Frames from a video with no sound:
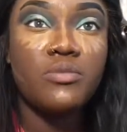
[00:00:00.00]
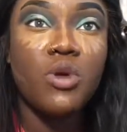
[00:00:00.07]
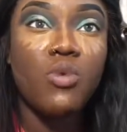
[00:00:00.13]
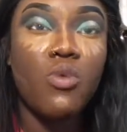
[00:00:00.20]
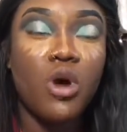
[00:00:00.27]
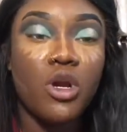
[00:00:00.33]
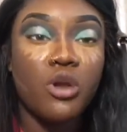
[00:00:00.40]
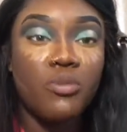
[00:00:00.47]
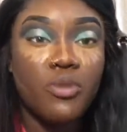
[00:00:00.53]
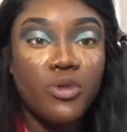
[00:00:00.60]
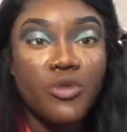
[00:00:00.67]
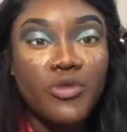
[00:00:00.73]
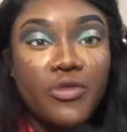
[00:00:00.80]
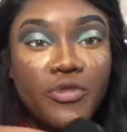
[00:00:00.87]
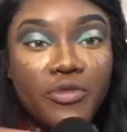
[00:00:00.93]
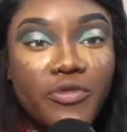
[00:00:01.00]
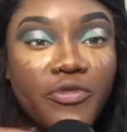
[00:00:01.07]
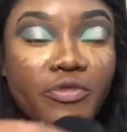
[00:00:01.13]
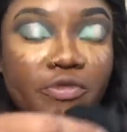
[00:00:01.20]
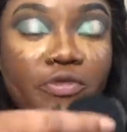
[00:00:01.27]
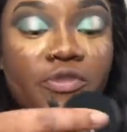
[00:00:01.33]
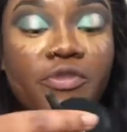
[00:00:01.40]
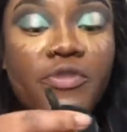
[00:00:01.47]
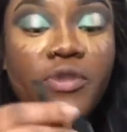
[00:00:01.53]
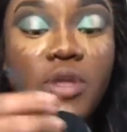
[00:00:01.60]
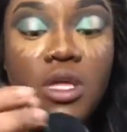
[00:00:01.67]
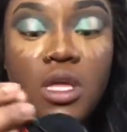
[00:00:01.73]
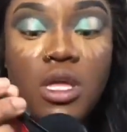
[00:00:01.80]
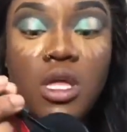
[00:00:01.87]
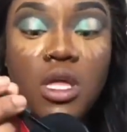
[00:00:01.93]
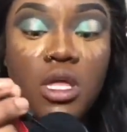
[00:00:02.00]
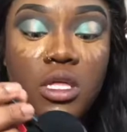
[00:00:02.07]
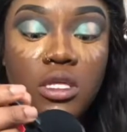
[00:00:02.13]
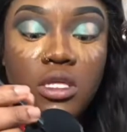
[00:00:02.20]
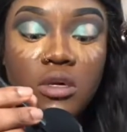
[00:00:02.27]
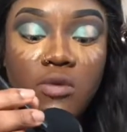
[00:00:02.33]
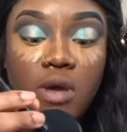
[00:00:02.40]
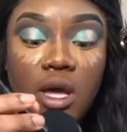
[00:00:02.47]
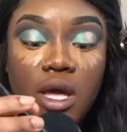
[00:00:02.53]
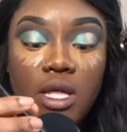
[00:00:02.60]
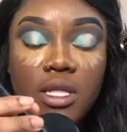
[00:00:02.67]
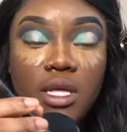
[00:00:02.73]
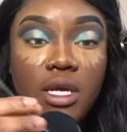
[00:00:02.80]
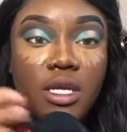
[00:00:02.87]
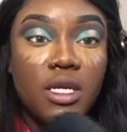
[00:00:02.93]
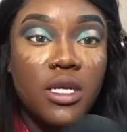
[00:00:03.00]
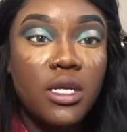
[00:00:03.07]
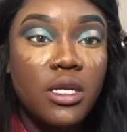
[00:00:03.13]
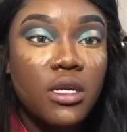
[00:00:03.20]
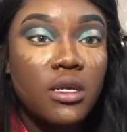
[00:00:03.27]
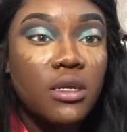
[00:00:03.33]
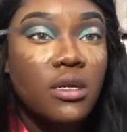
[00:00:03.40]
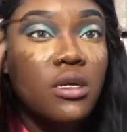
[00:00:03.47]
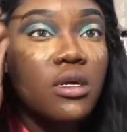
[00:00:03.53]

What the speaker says: waterproof liquid eyeliner.